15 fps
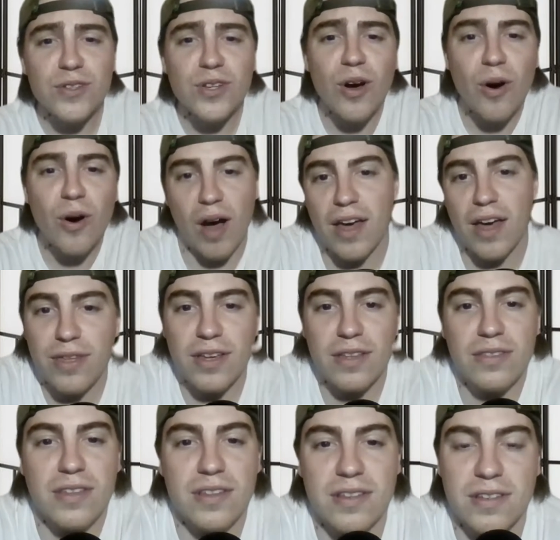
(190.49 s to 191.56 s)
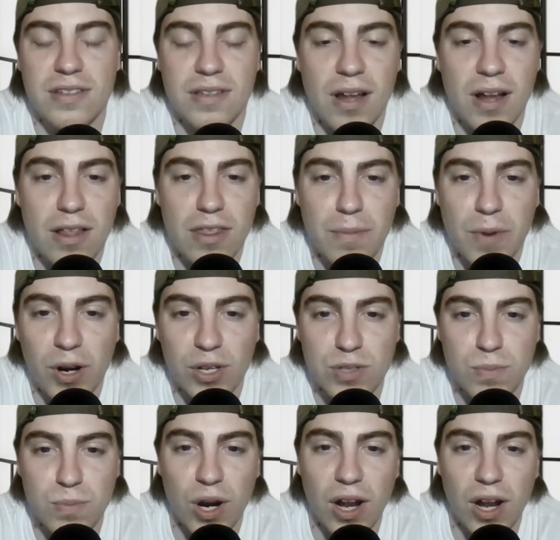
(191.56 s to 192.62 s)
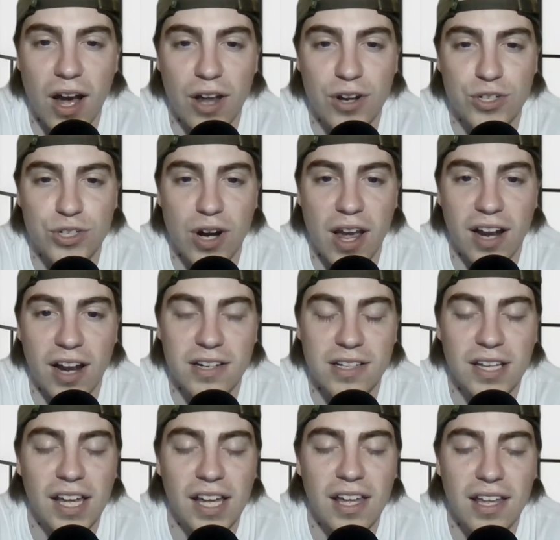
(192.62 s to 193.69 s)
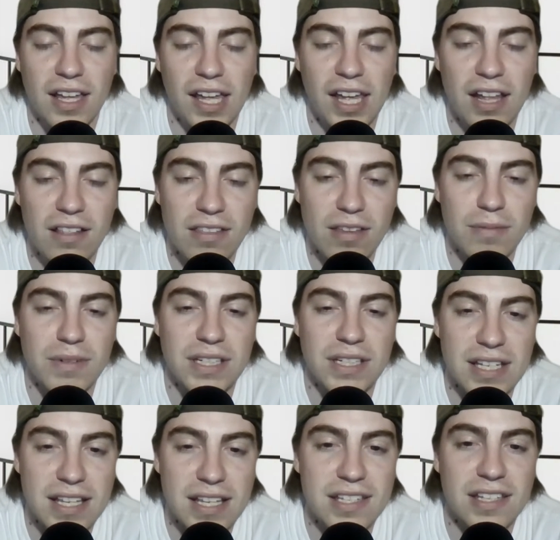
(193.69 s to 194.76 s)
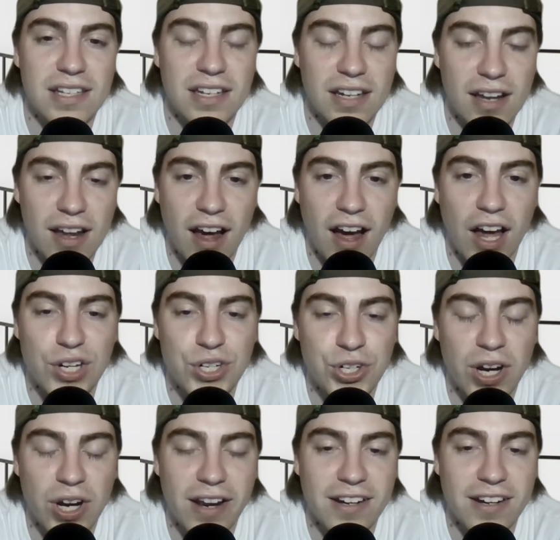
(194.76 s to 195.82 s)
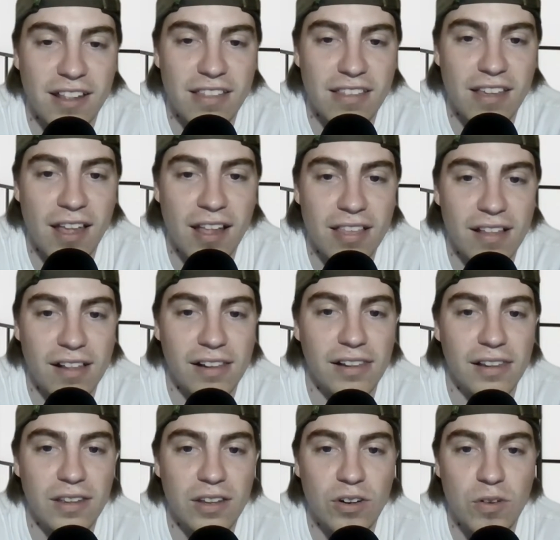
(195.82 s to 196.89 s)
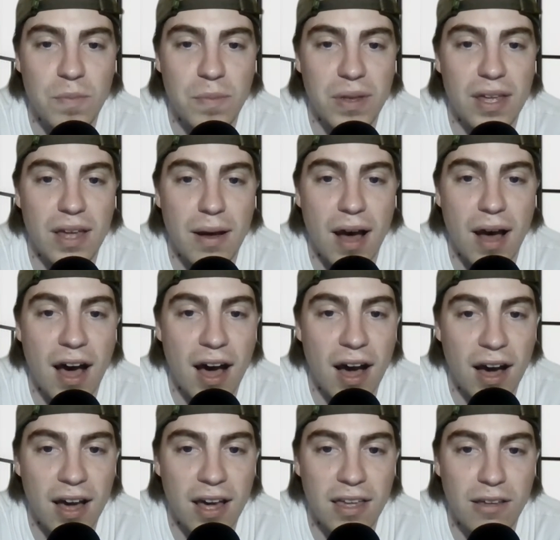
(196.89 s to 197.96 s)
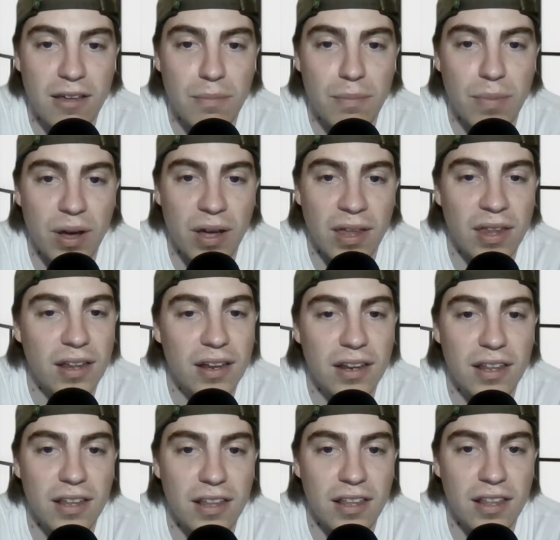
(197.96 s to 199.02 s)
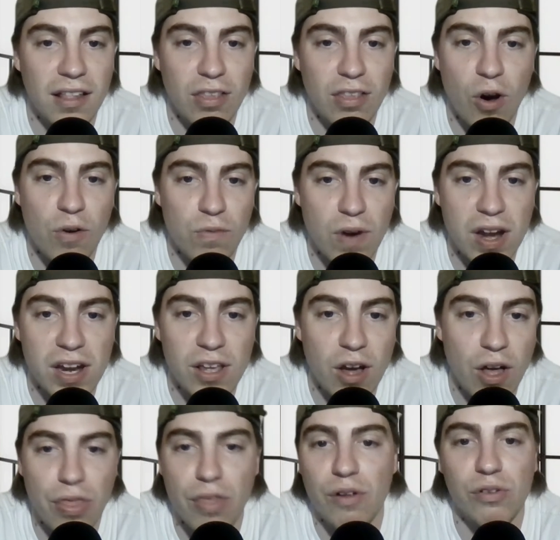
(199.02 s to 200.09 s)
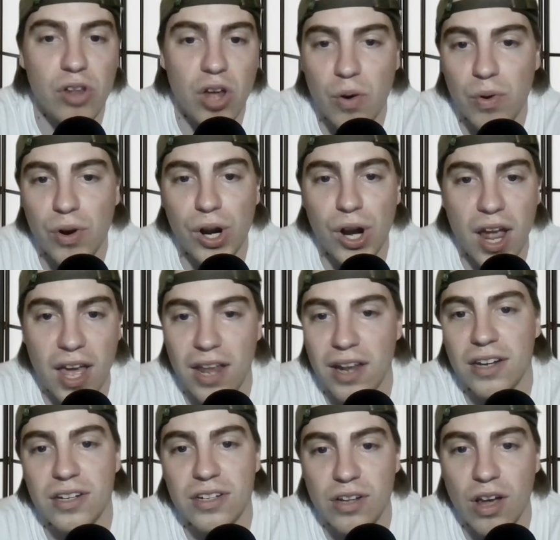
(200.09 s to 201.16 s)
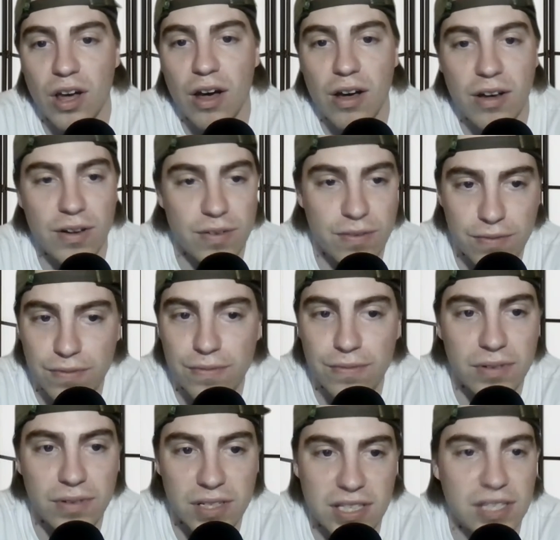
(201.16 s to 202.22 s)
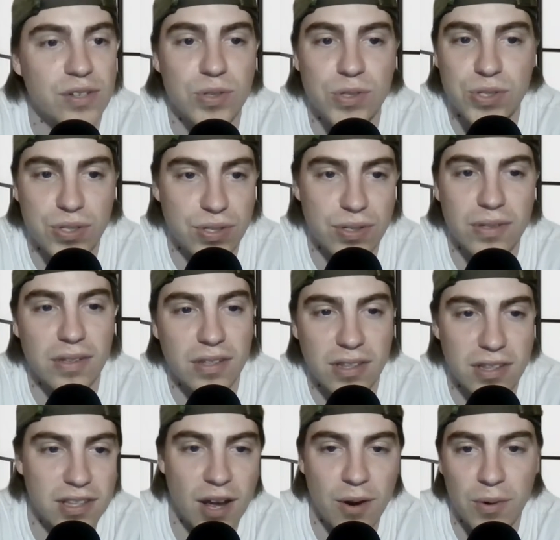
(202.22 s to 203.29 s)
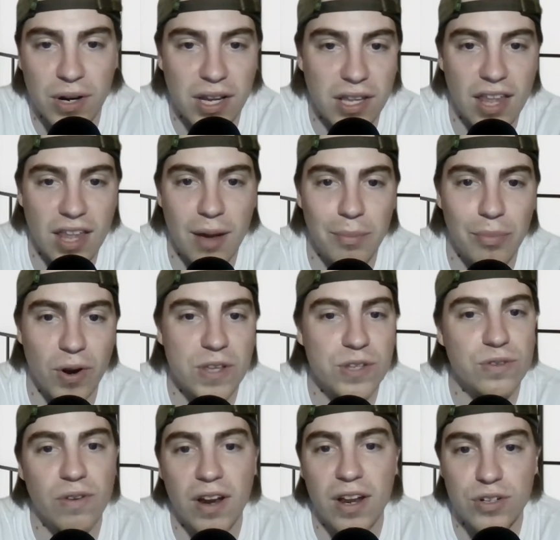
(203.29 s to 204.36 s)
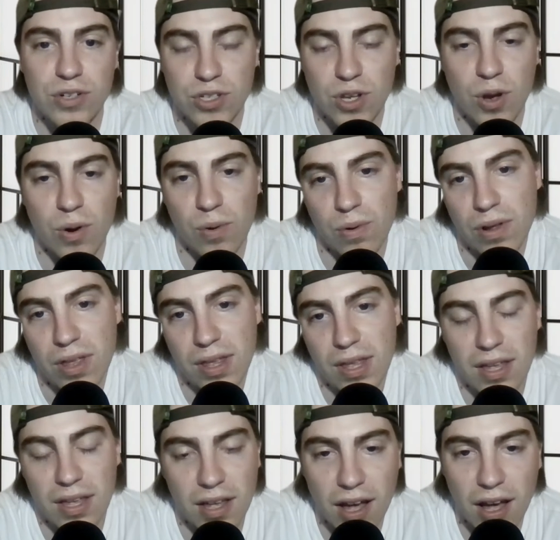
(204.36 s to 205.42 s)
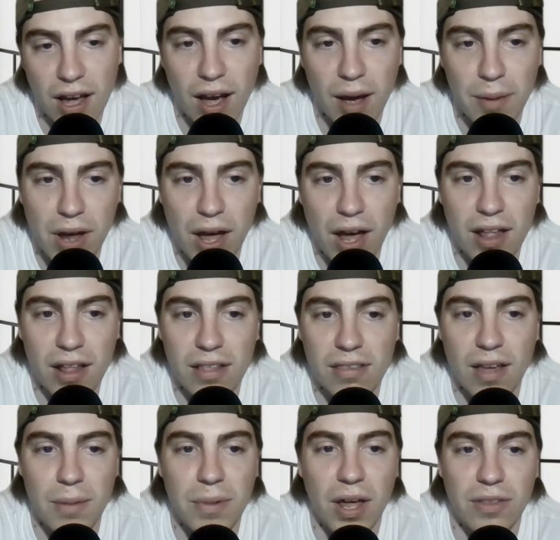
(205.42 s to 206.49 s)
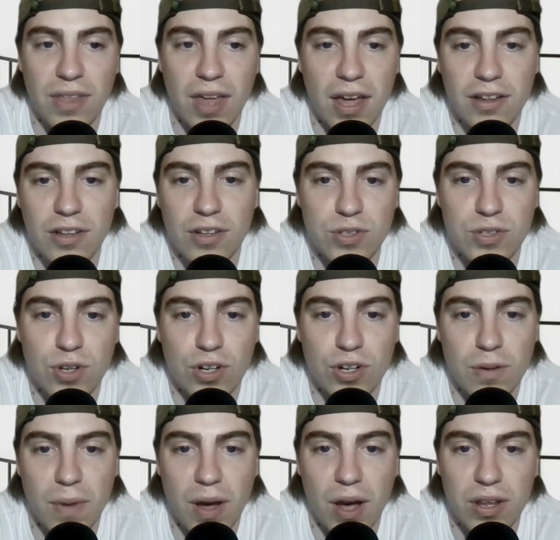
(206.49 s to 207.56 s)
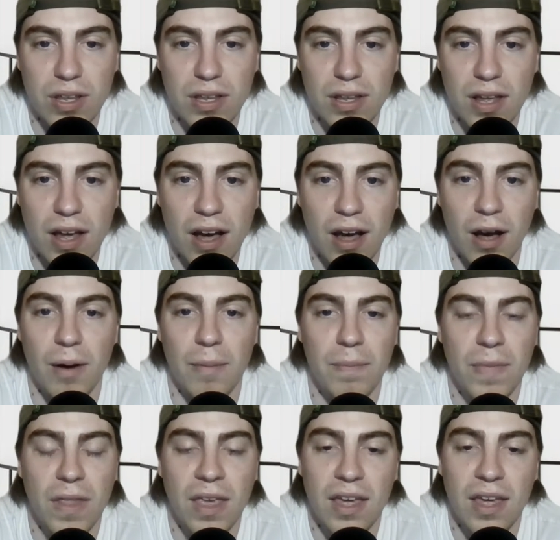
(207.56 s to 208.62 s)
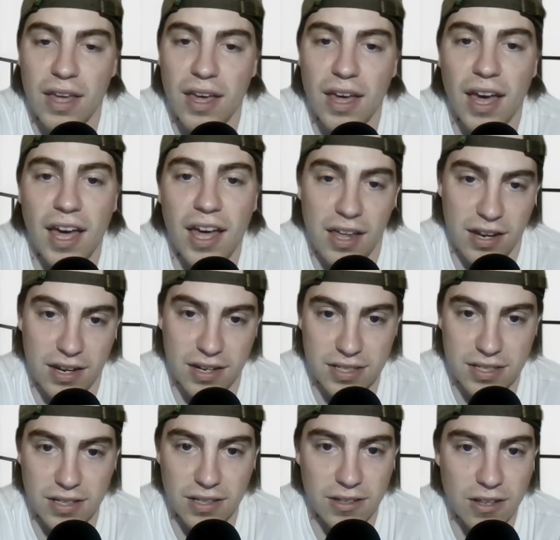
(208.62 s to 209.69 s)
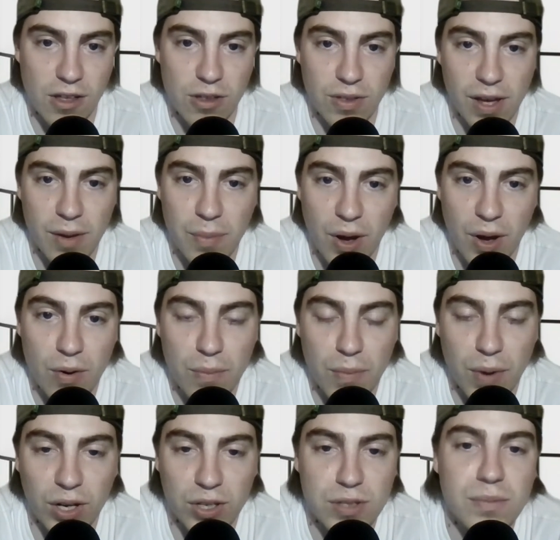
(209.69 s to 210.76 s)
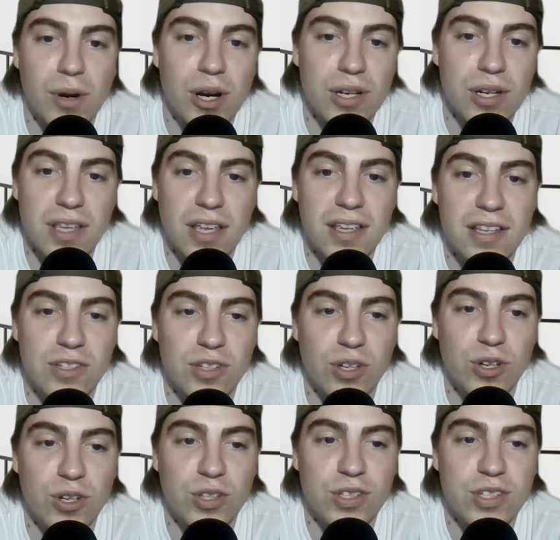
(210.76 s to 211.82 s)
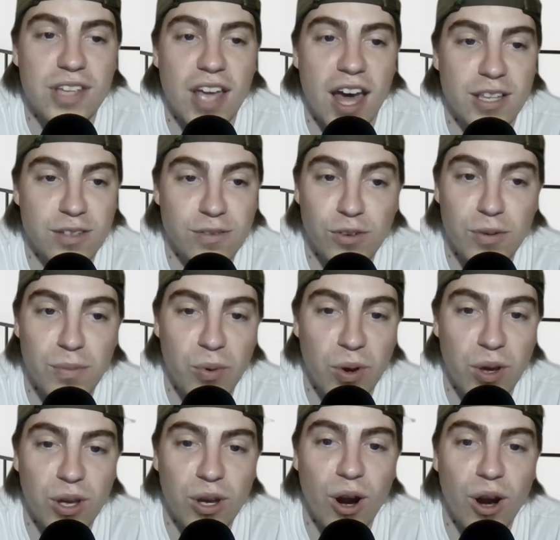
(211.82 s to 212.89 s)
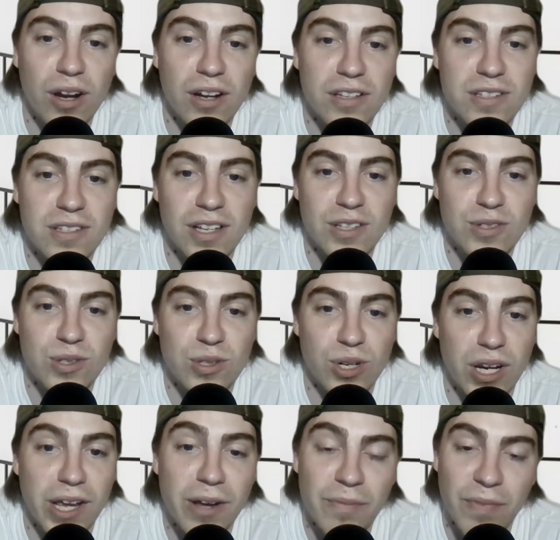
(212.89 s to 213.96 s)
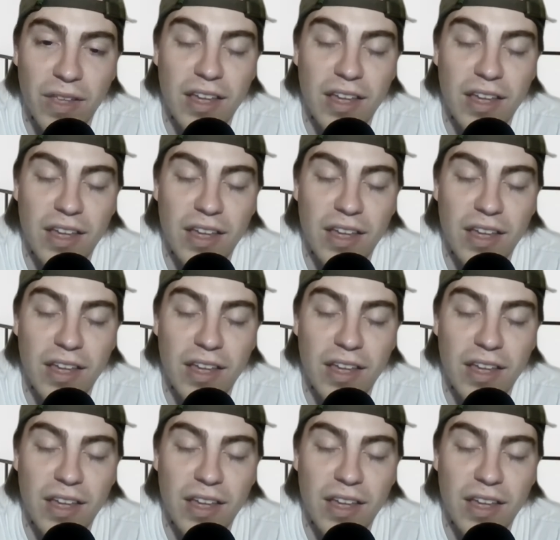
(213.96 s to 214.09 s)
So I think the Marcus Smart contract, it's a decent contract. I'd say it's a little bit high, but it's already on the lower end of deals that were in that price range. So I'm not that concerned about it. And the other thing about Marcus Smart is that he's a good size for a point guard. He's 6'3".